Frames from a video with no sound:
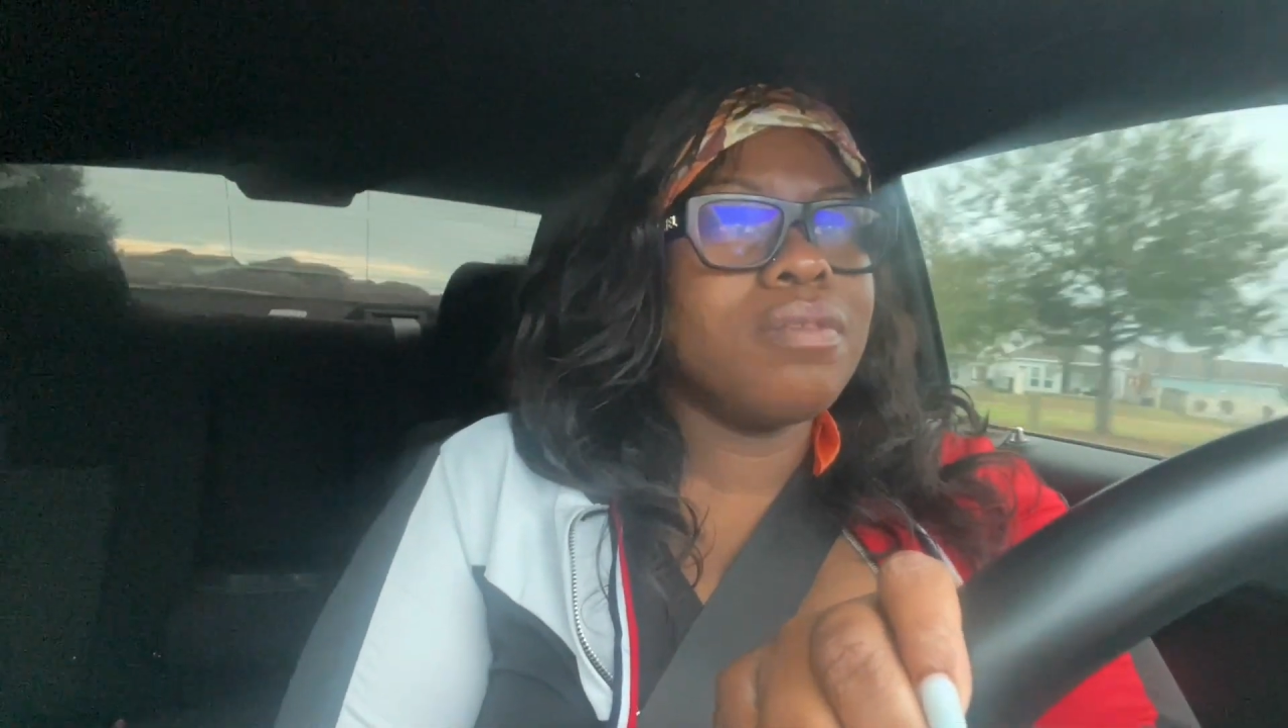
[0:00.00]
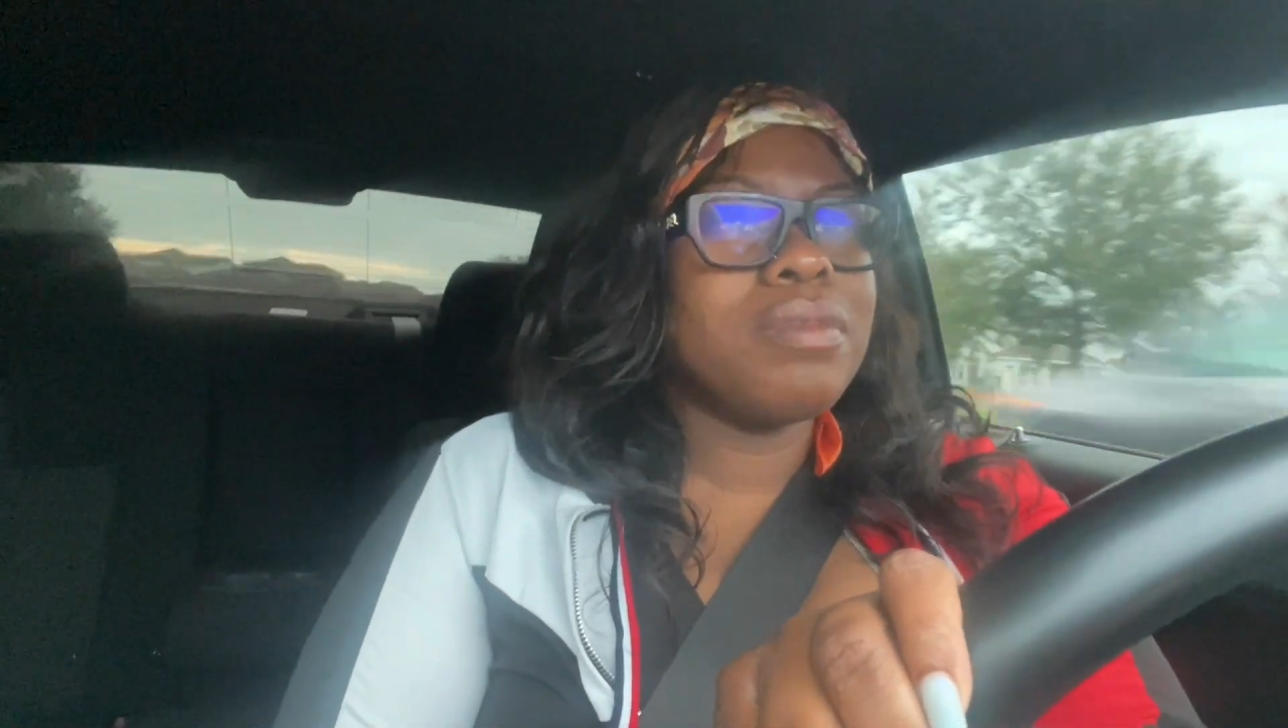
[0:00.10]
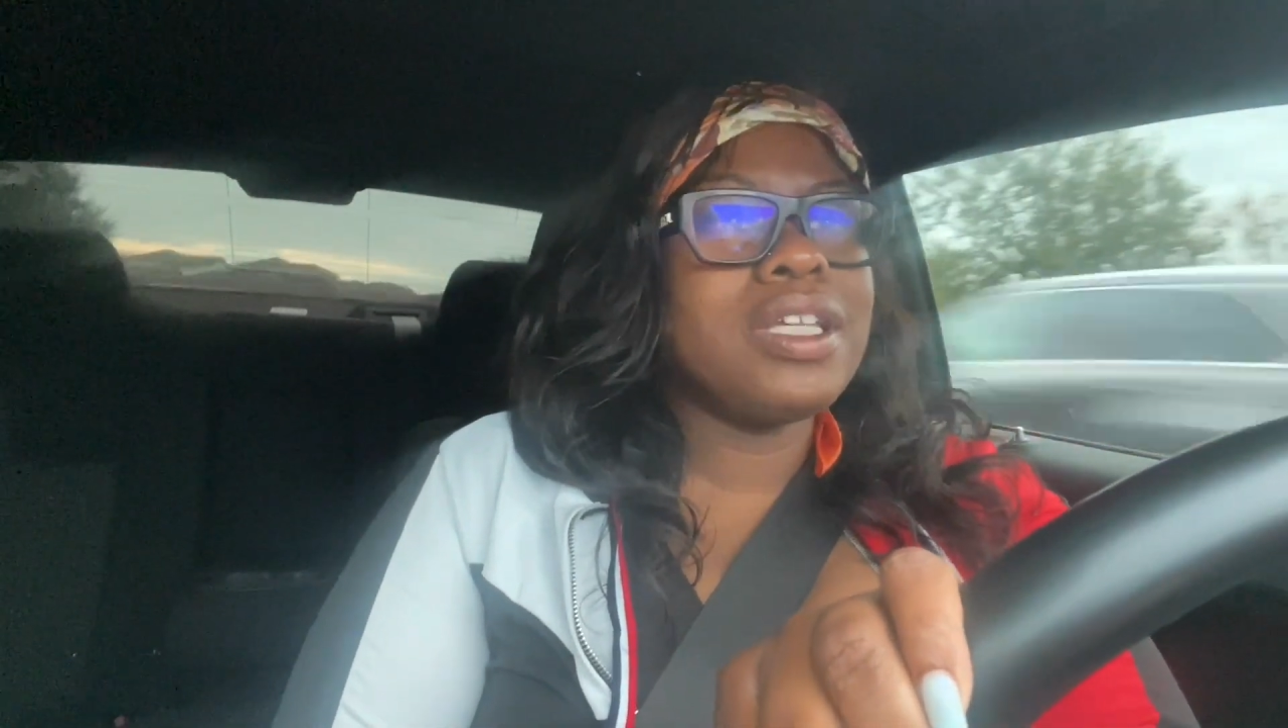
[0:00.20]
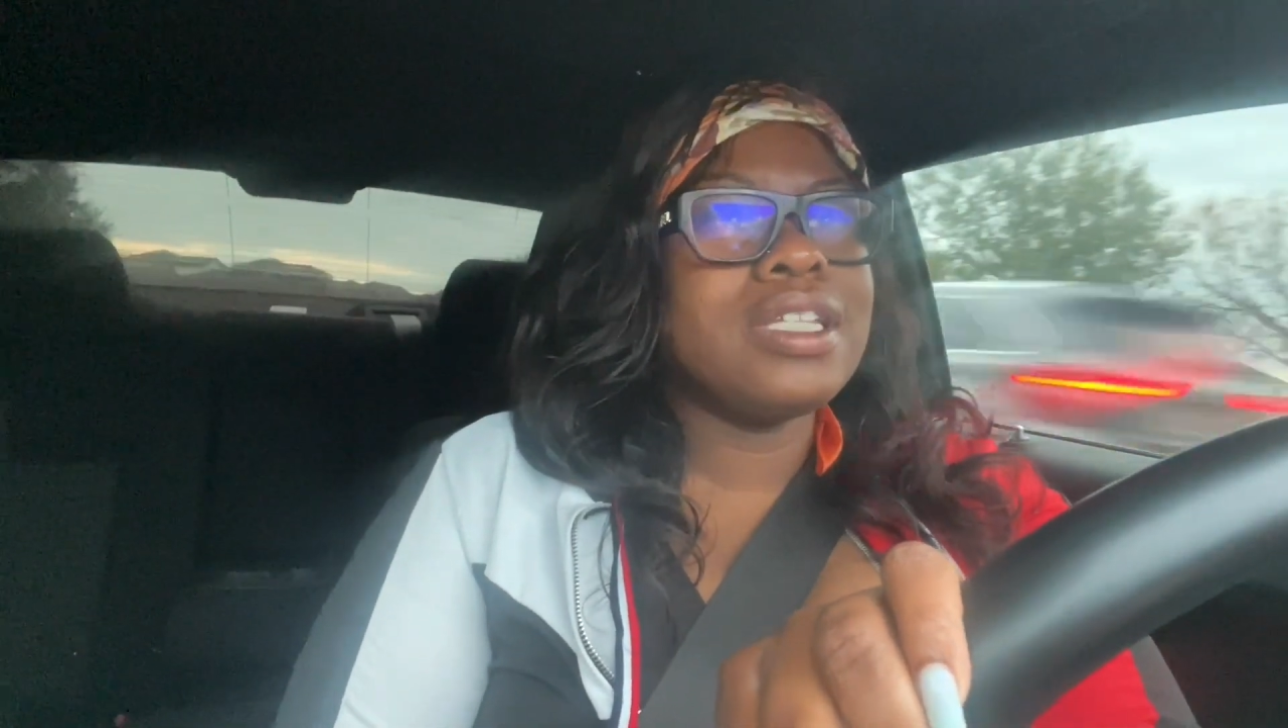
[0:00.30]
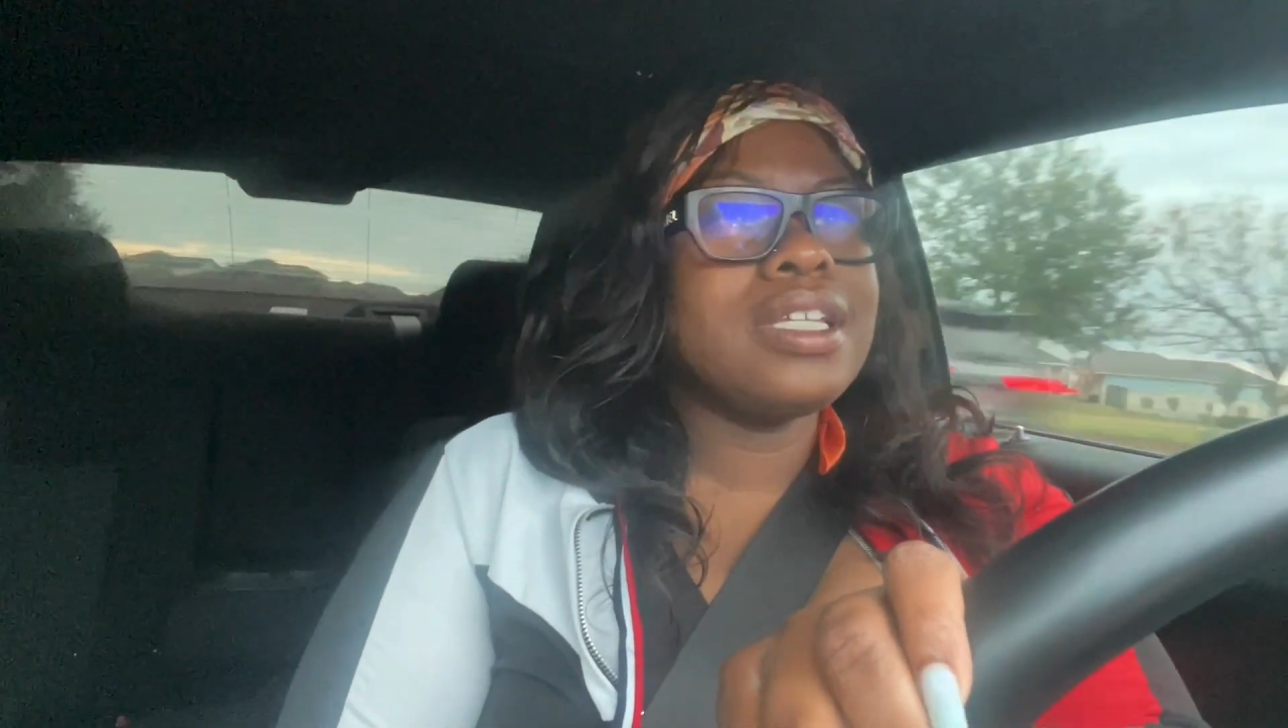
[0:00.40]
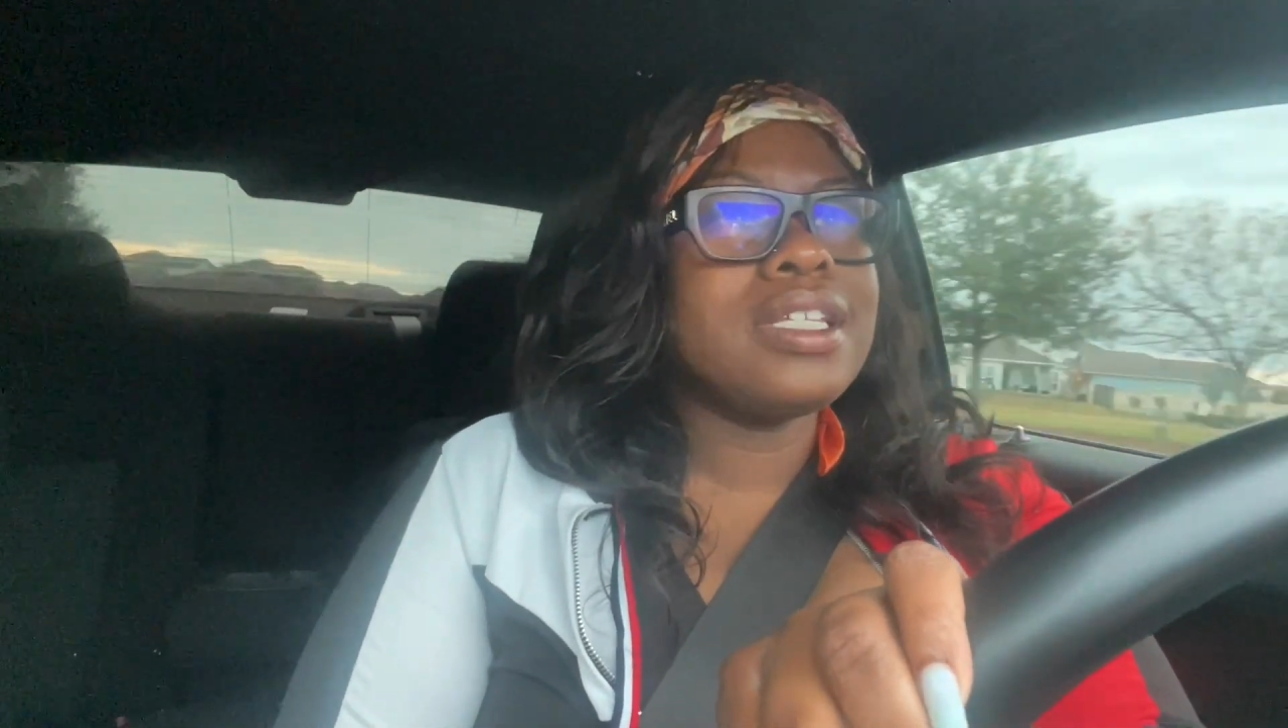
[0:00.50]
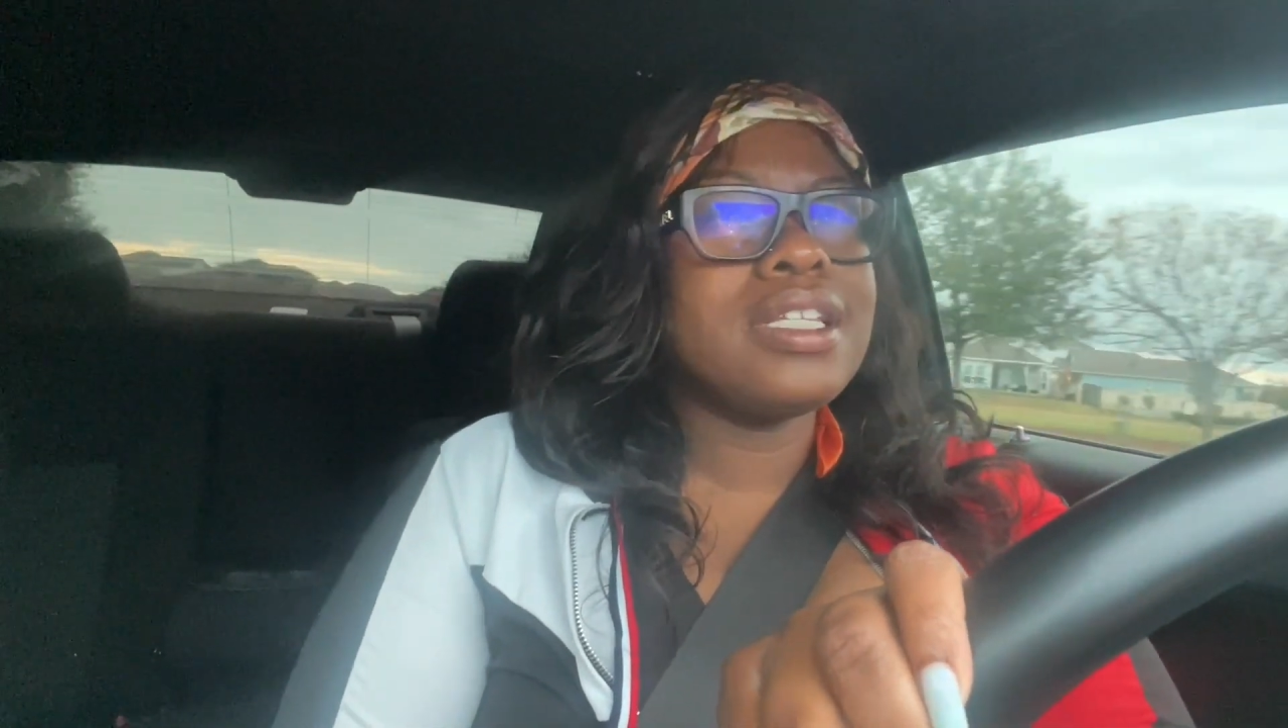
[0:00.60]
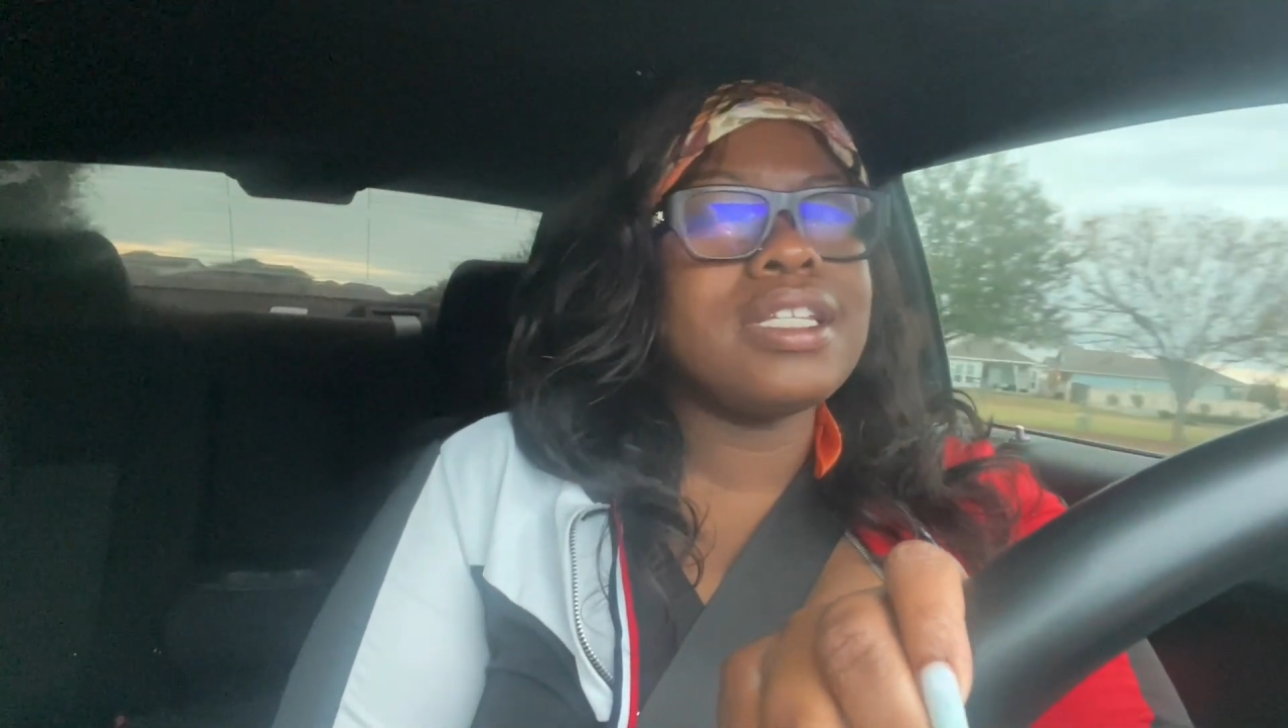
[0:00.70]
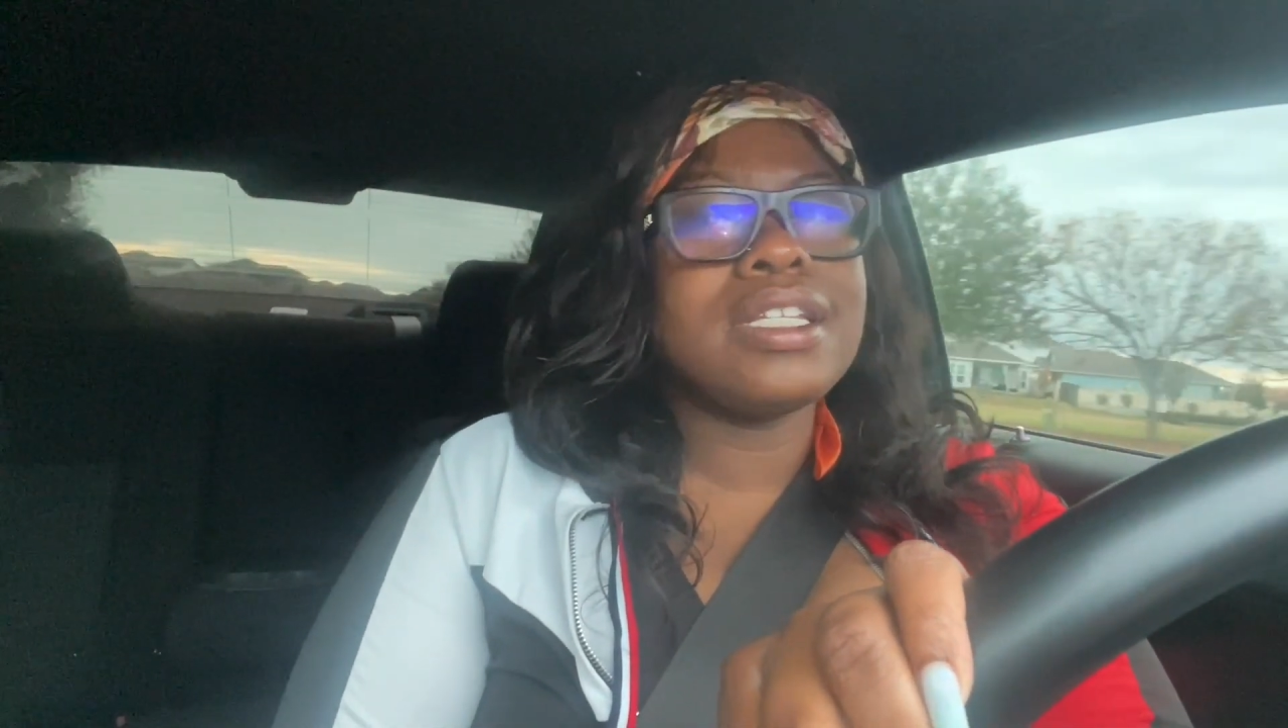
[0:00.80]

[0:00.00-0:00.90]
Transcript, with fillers: because this is the